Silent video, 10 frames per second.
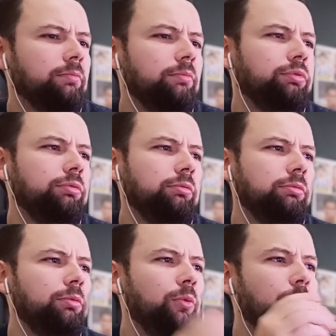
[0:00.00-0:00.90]

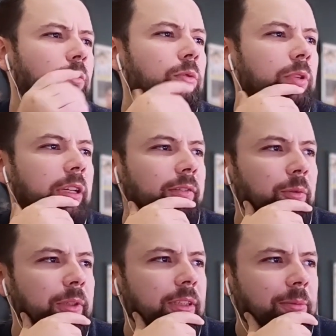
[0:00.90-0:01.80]
Okay, we have a
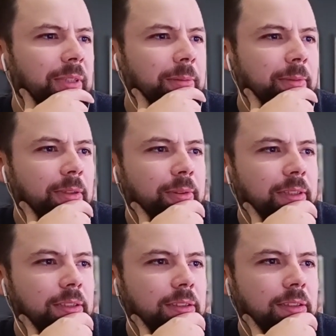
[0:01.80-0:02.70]
winner maybe
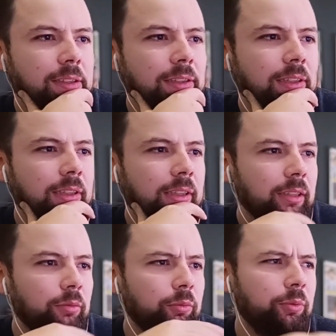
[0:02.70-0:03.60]
already.
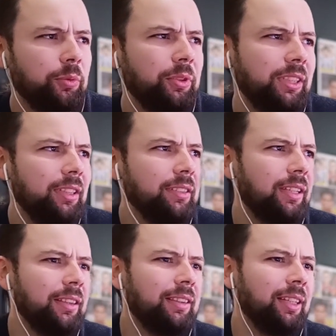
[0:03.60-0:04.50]
Ooh, this is the
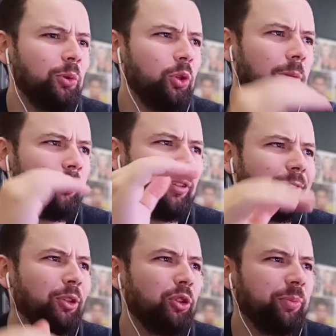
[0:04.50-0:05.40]
top of the
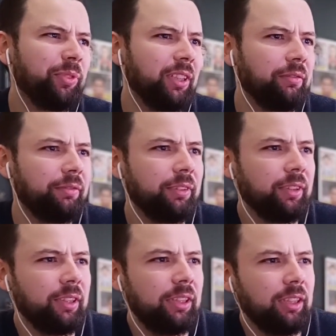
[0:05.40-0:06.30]
top stuff.
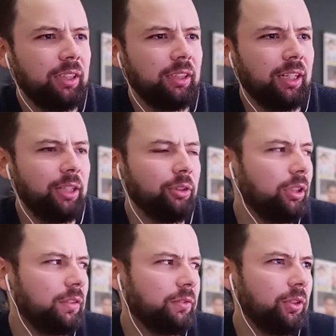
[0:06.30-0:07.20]
I
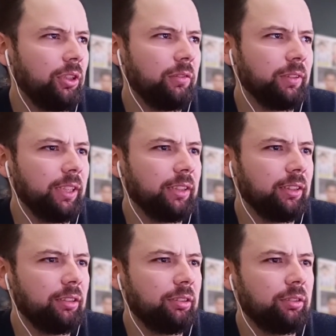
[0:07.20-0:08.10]
love all of that.
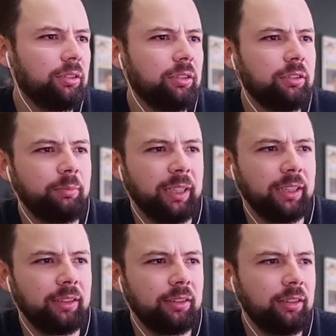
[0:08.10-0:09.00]
Oh
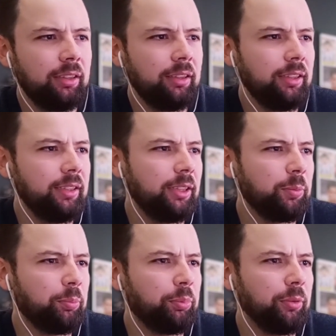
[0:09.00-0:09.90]
man, is this
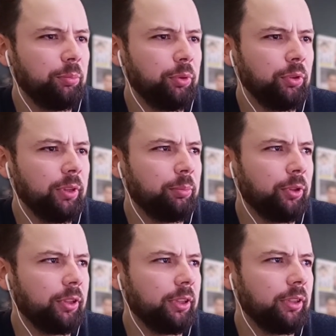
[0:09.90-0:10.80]
peeled pork?